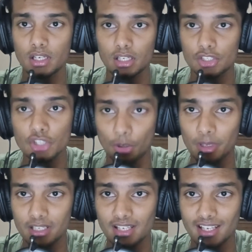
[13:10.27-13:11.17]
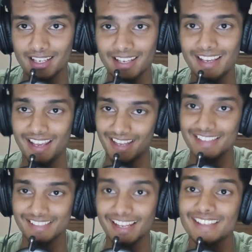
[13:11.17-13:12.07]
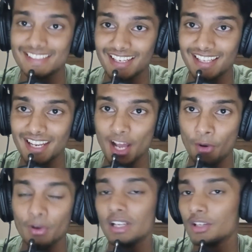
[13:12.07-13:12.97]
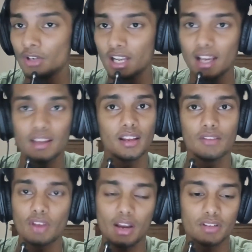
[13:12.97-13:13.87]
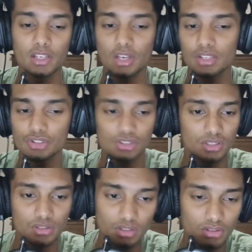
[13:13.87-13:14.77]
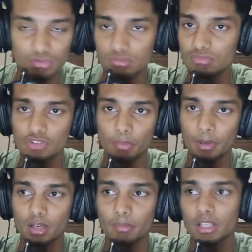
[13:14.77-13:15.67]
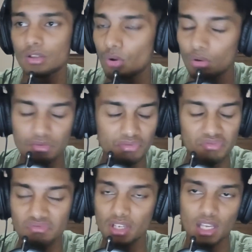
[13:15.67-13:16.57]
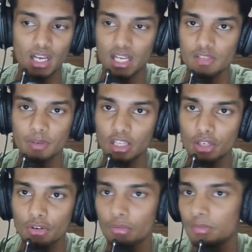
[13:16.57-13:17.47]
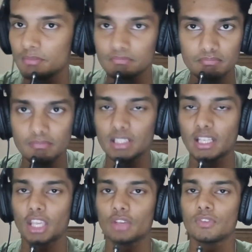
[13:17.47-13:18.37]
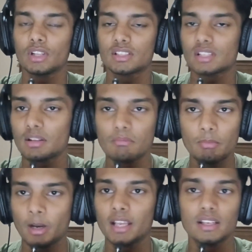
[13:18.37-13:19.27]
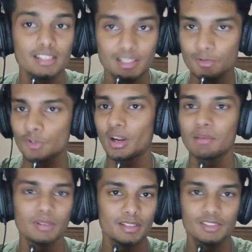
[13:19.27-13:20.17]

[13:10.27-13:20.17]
stop it and start studying now. Good luck. If you have any questions, just drop a comment or ask me in the group. Thank you for listening. Bye. Subscribe.